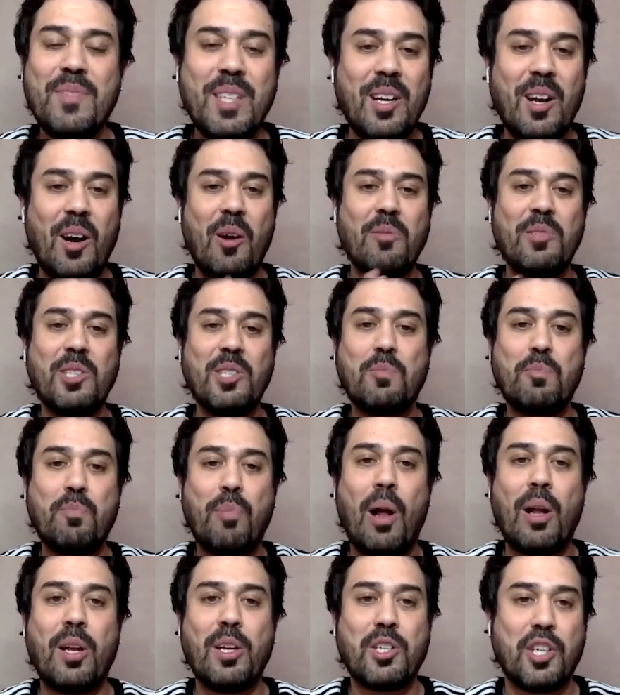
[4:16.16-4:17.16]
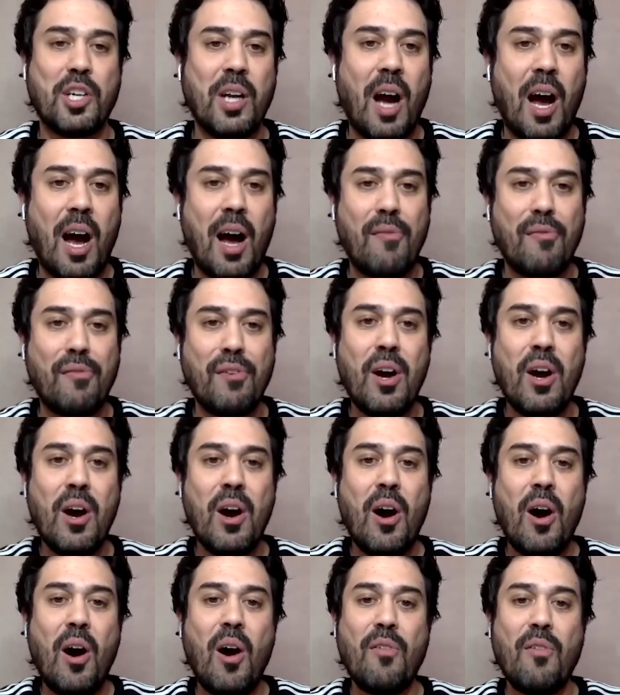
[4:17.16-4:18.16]
you know, just polish it off
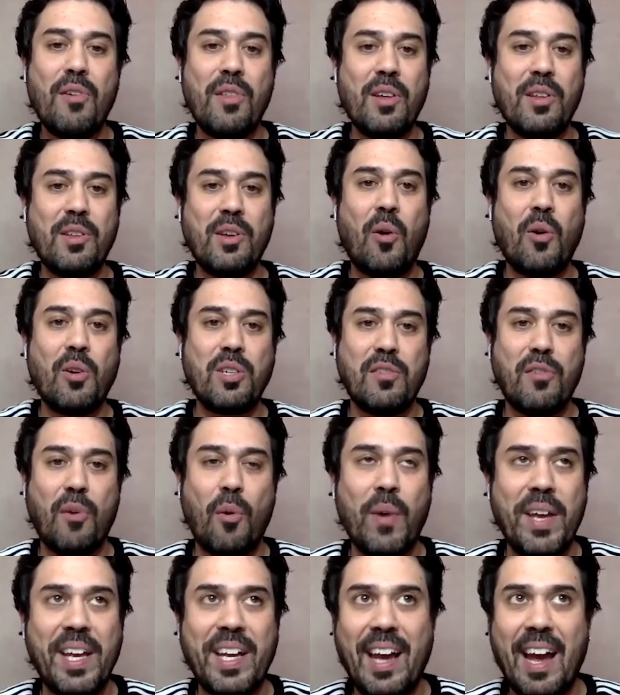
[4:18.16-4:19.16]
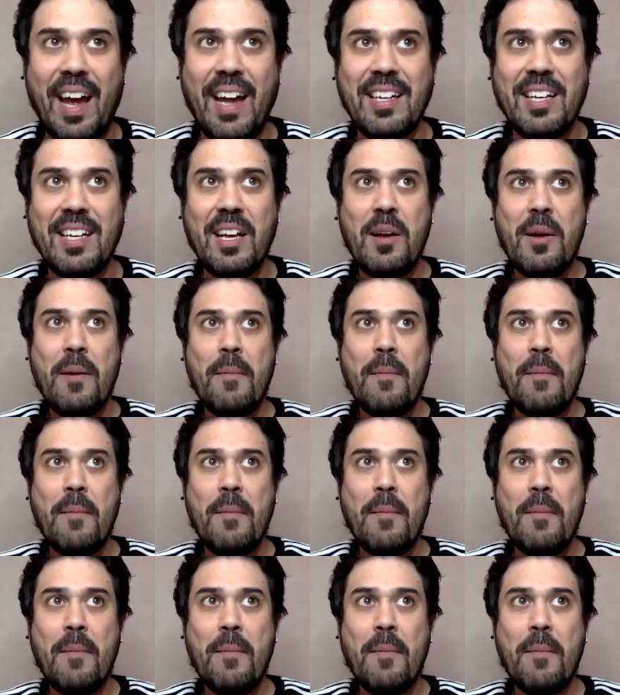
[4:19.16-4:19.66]
over the course of a weekend.